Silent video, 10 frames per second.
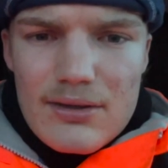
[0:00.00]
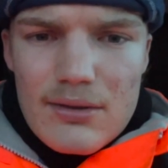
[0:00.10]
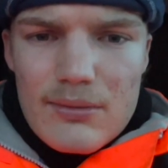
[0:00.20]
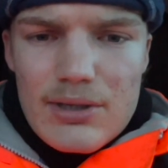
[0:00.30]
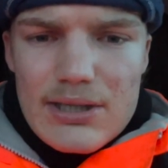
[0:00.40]

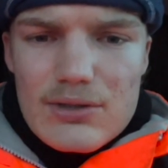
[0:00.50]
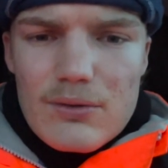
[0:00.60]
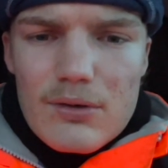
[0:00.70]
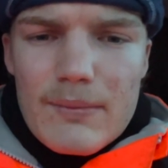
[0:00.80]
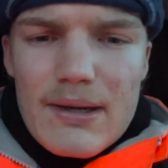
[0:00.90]
when you actually
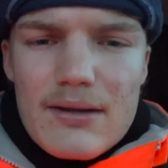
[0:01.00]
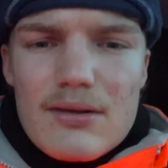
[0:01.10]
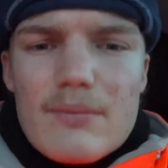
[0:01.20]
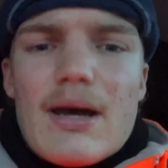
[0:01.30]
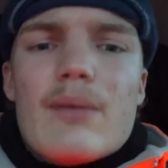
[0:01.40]
talk about it,
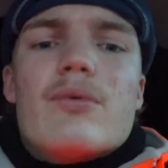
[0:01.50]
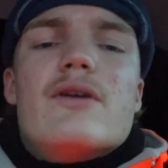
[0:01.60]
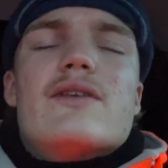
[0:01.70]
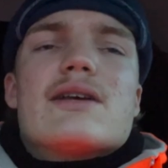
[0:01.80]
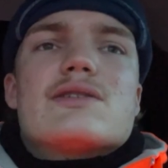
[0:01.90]
no matter what
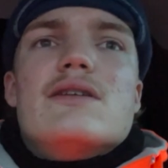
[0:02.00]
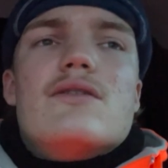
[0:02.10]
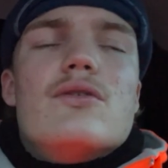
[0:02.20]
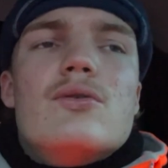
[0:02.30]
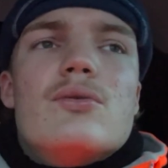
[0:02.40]
it's actually
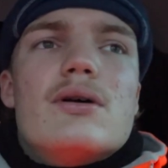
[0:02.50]
to.